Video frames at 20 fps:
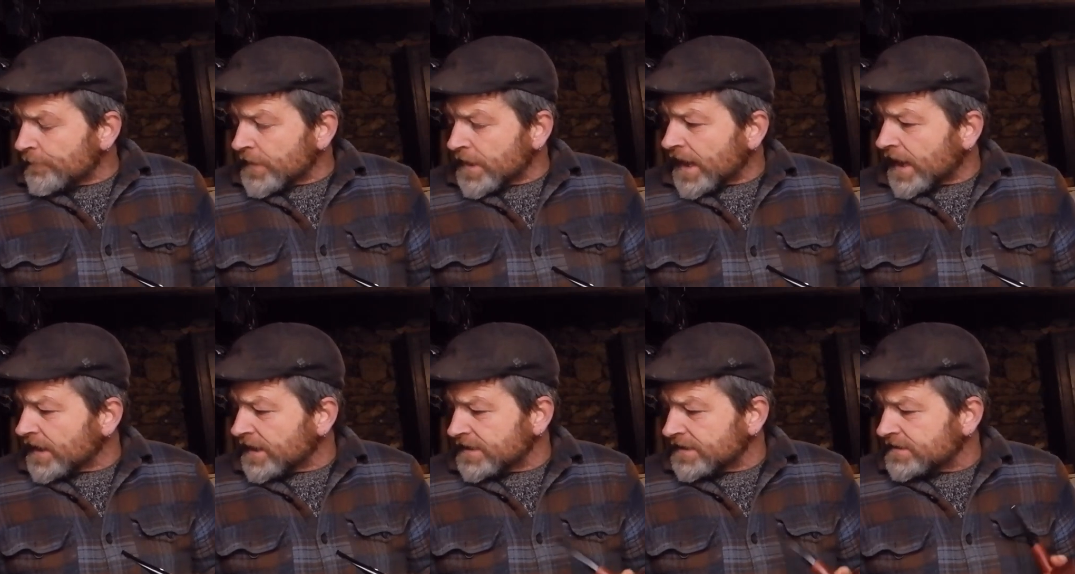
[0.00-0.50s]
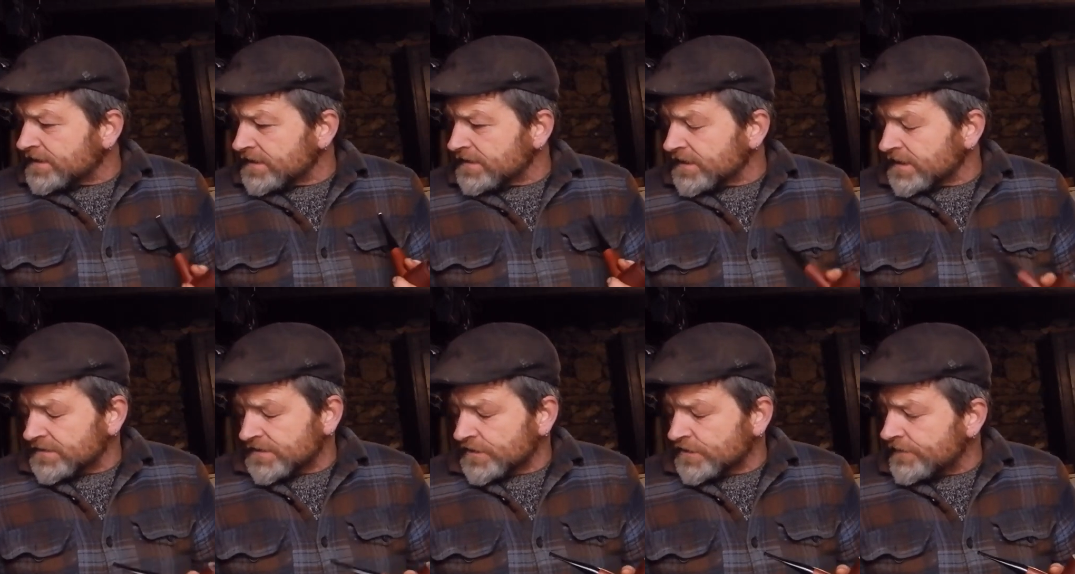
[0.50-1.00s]
Yeah,
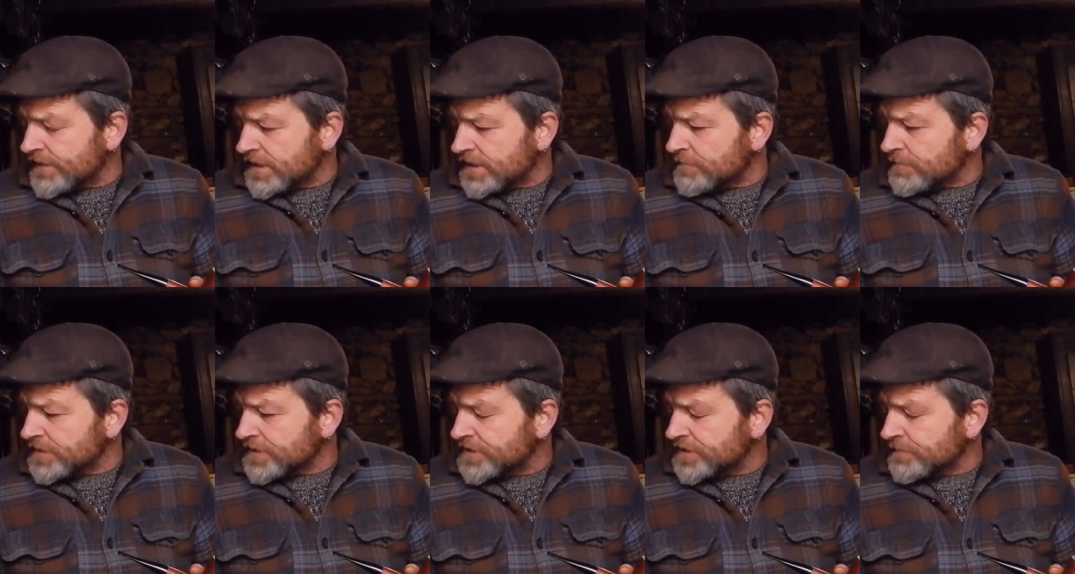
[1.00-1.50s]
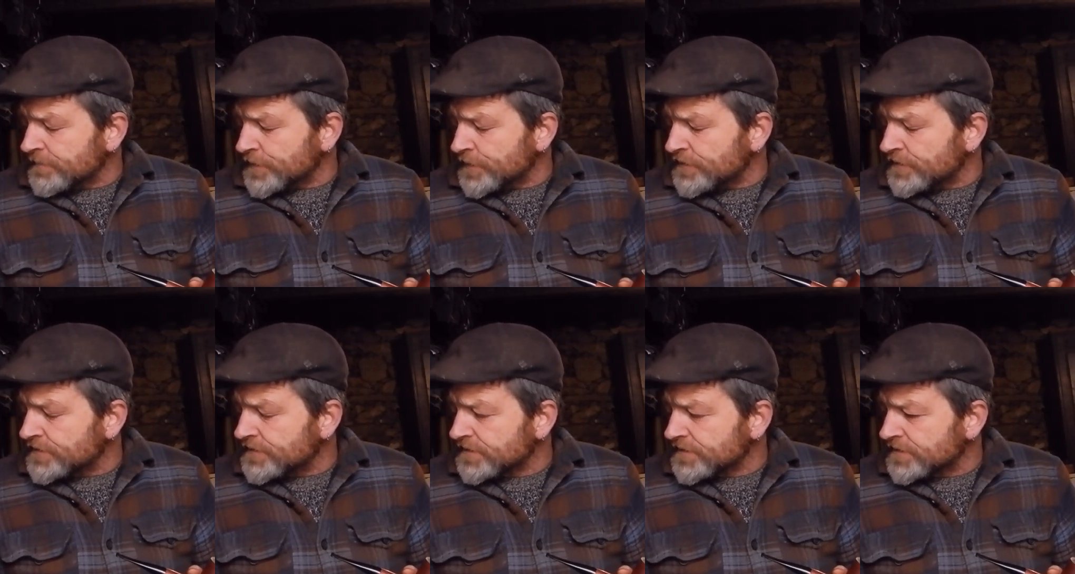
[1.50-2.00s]
it's incredibly
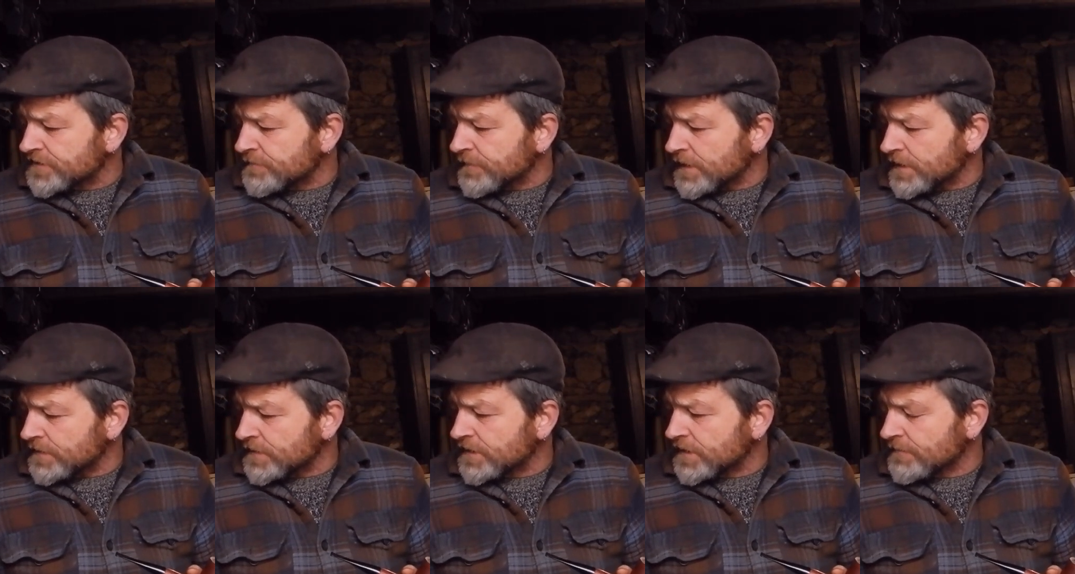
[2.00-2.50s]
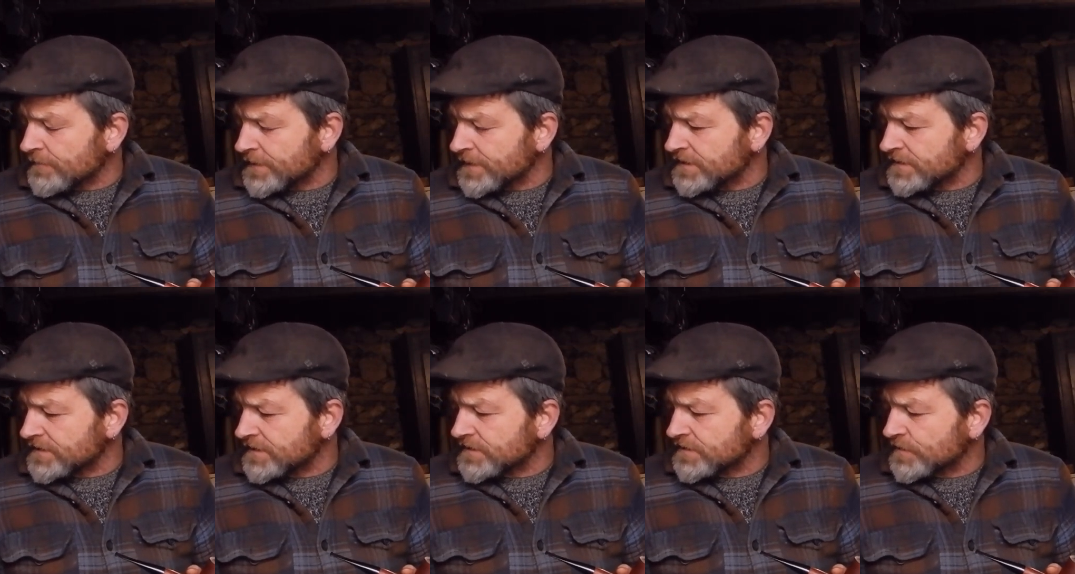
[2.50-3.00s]
smooth to smoke. I
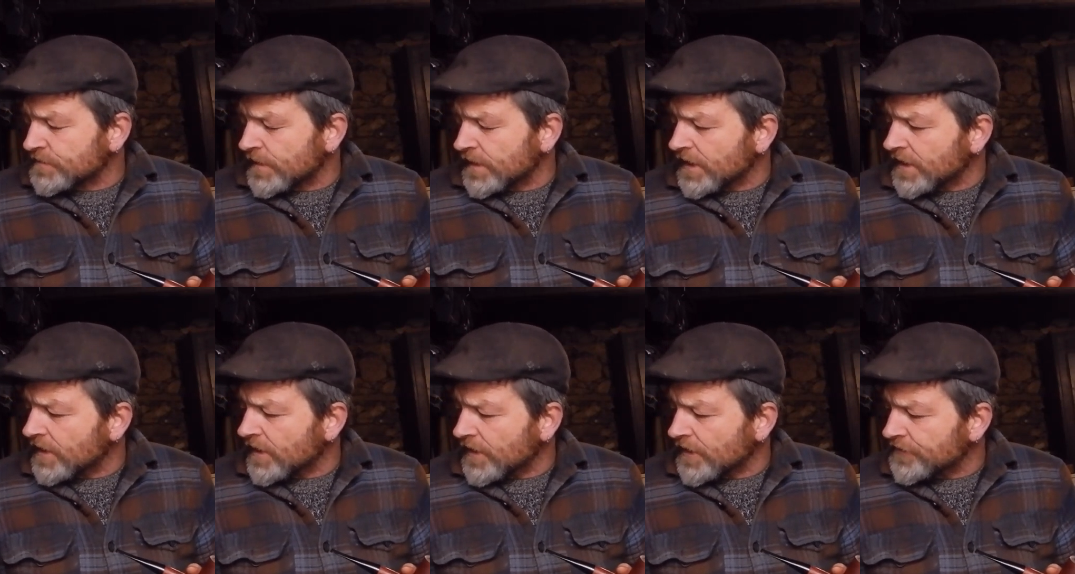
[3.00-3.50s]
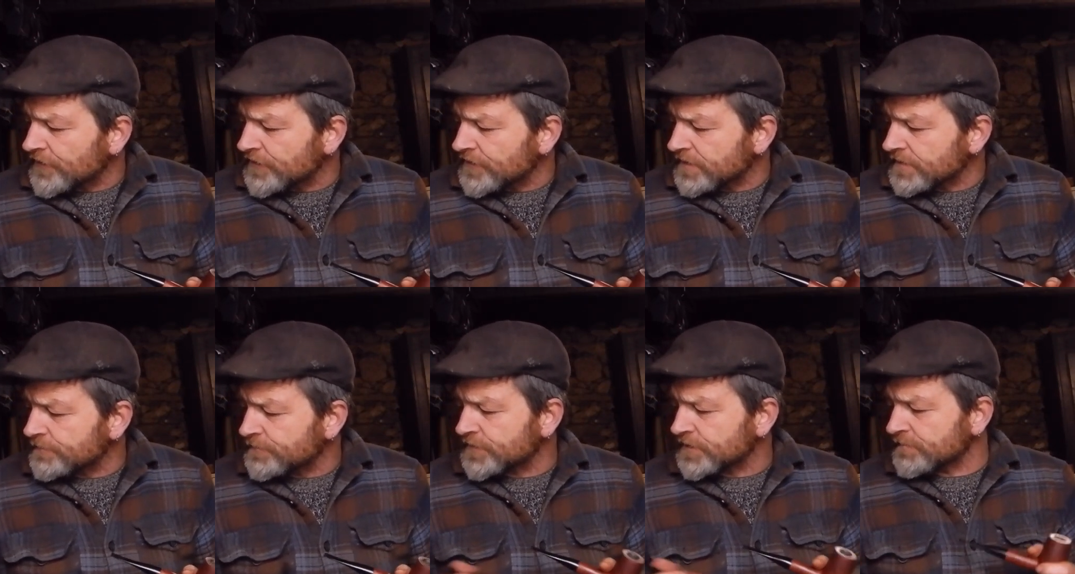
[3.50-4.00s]
mean, it's quite hard
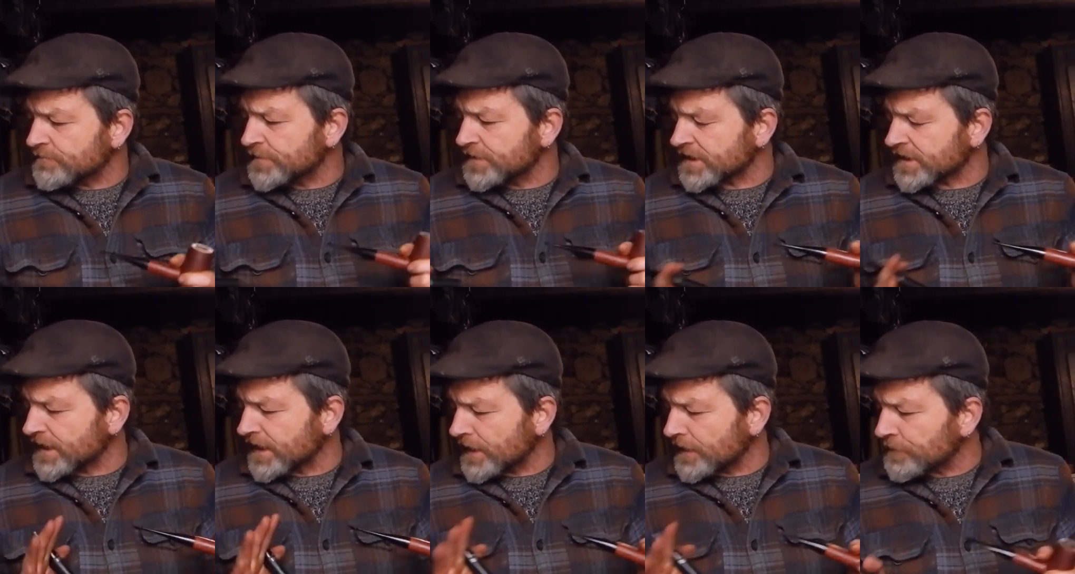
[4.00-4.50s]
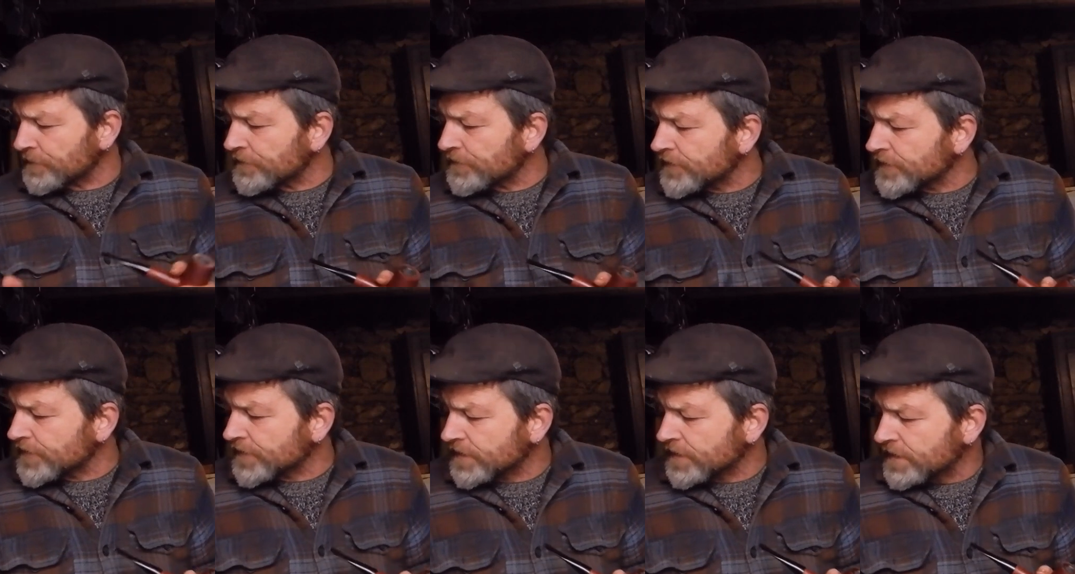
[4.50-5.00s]
to pick out
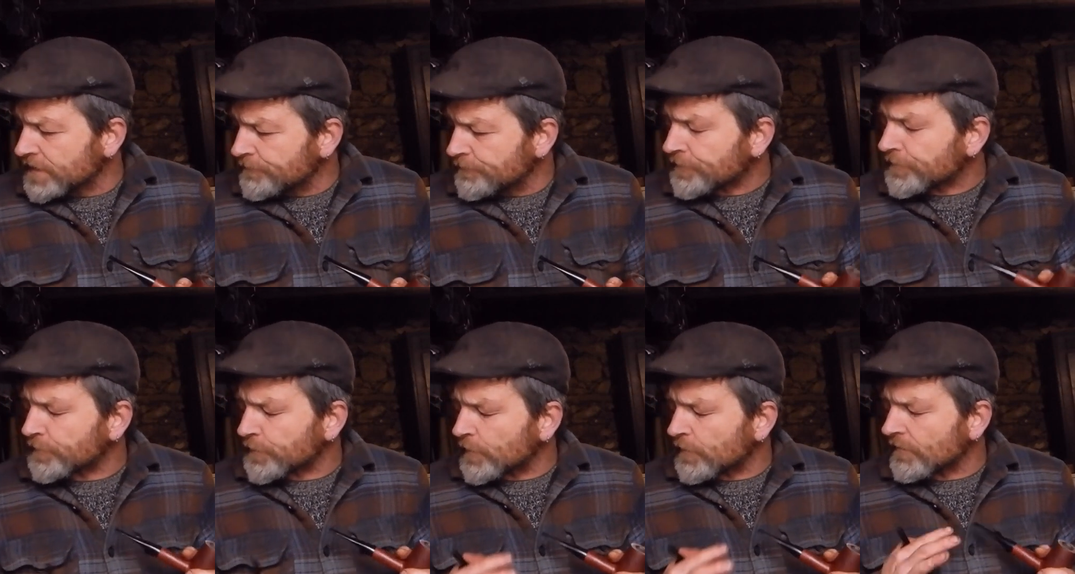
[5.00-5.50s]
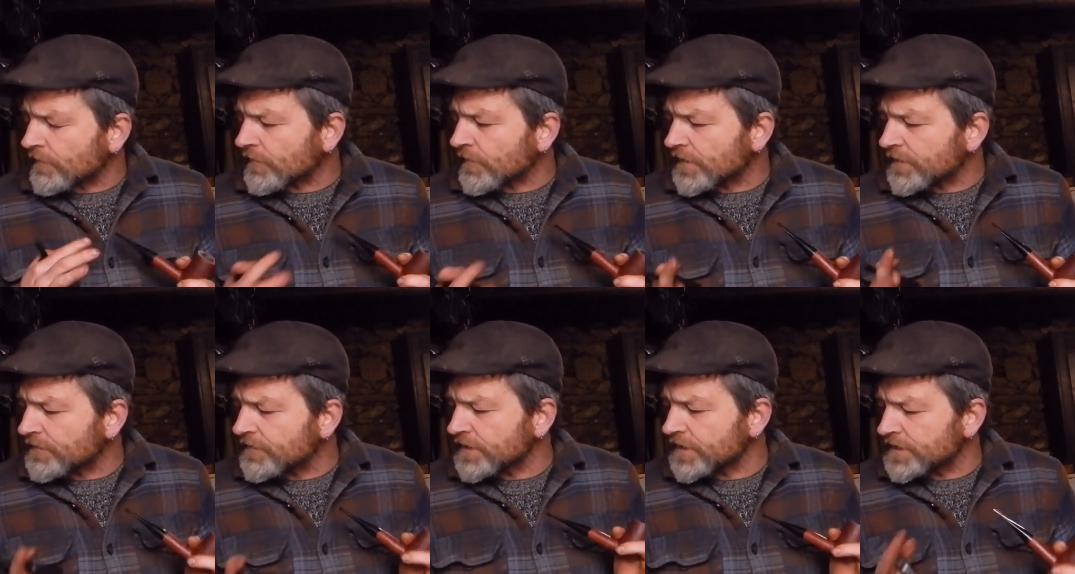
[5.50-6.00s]

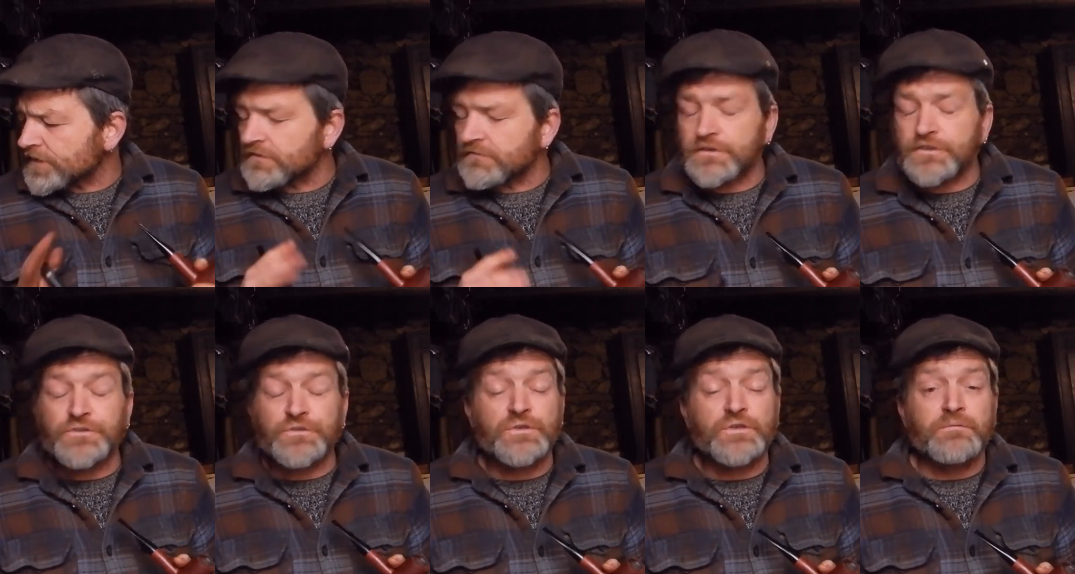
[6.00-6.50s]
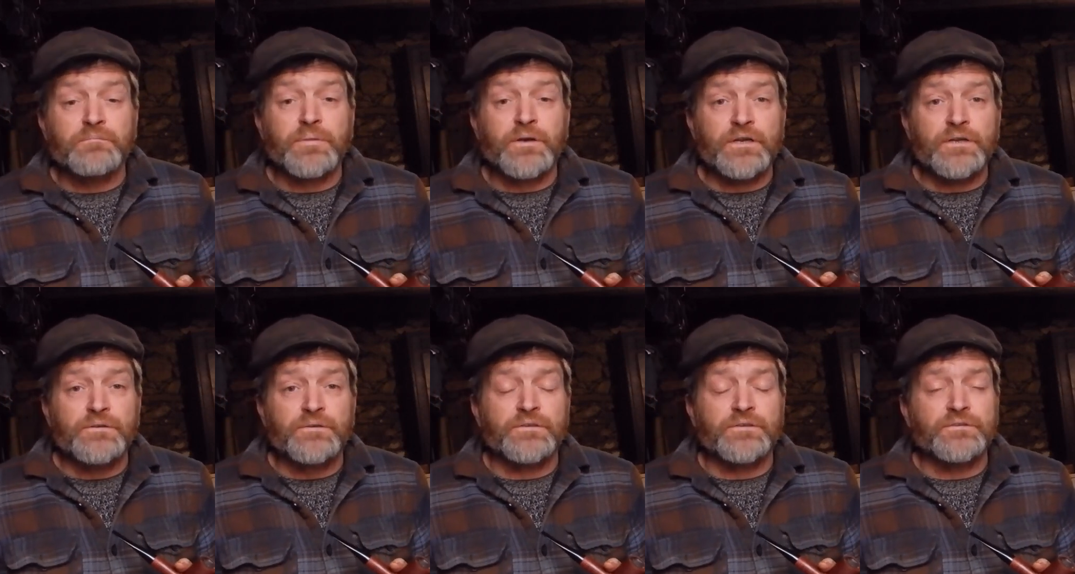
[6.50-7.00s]
the individual
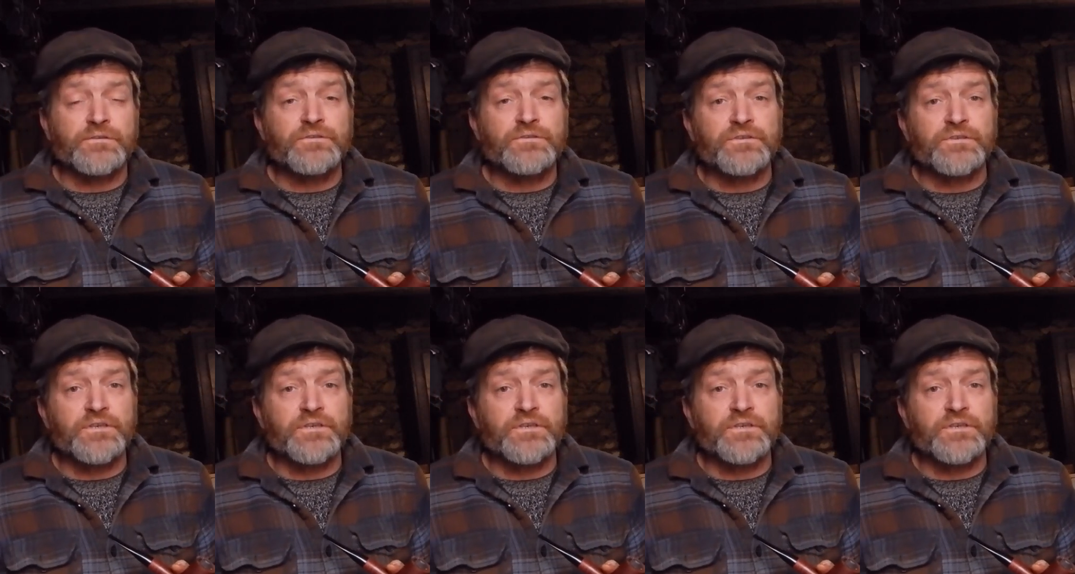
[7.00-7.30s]
components.